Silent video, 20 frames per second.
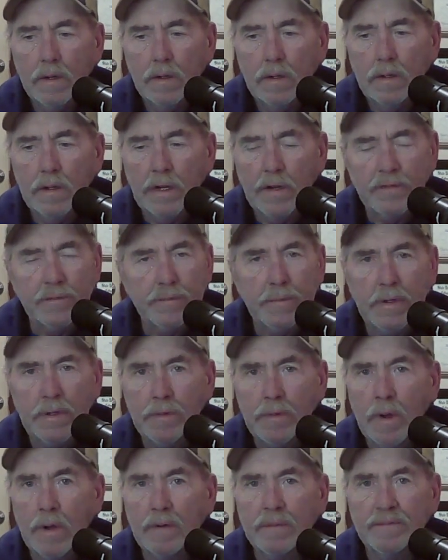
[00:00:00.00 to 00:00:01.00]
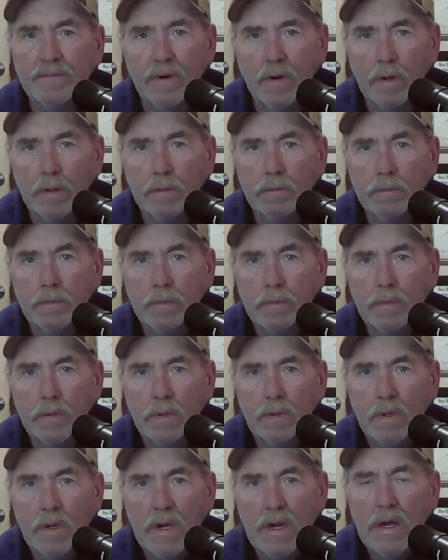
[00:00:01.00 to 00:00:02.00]
never been around a farm.
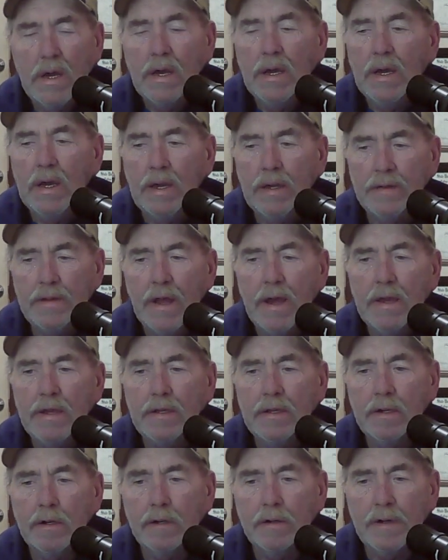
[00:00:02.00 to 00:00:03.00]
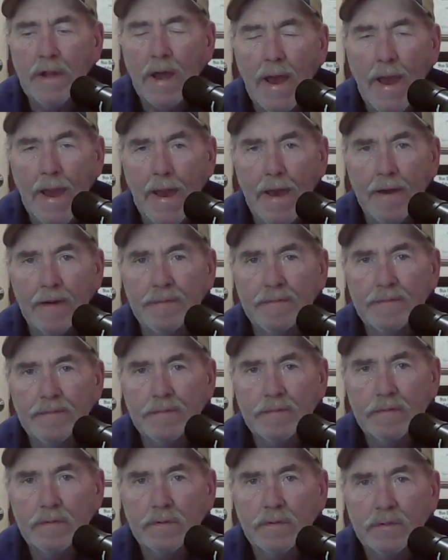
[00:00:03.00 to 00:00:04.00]
In that year and a half,
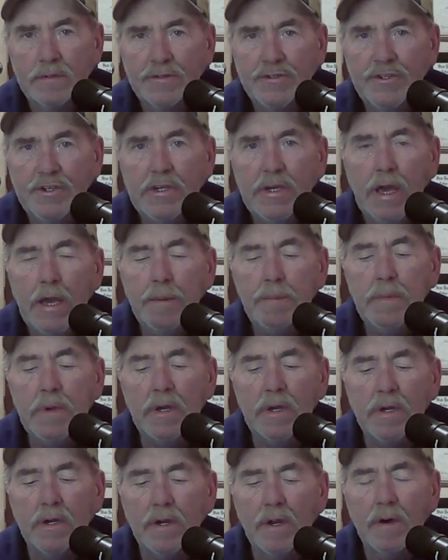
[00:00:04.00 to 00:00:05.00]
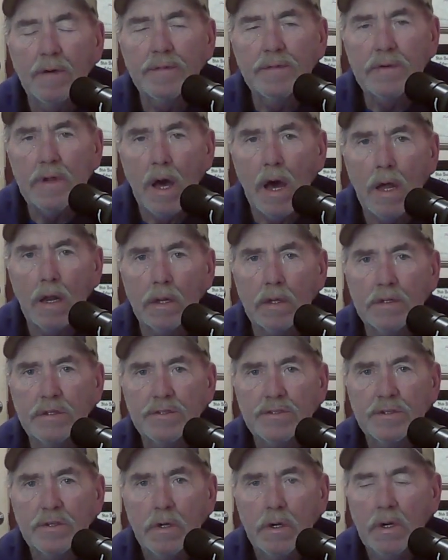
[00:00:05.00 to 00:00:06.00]
she gave me enough
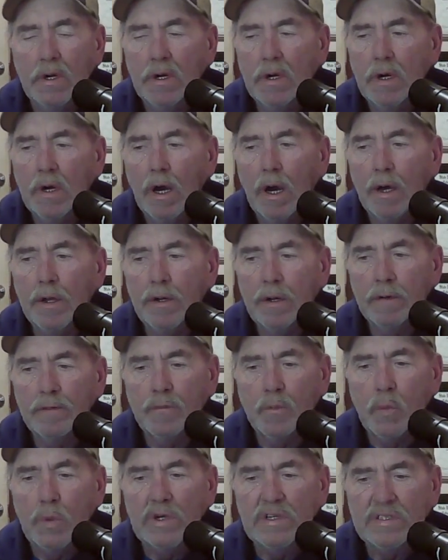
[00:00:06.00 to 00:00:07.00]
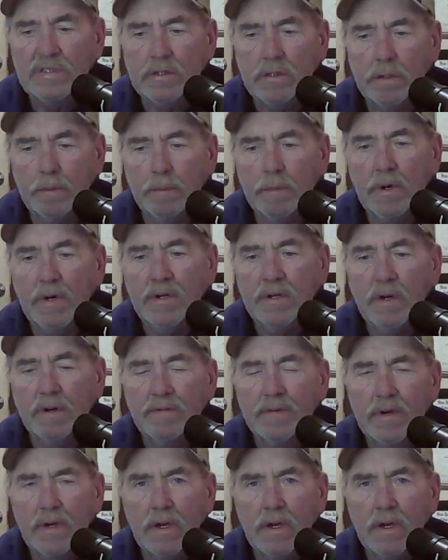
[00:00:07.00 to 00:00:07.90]
knowledge, enough wisdom, enough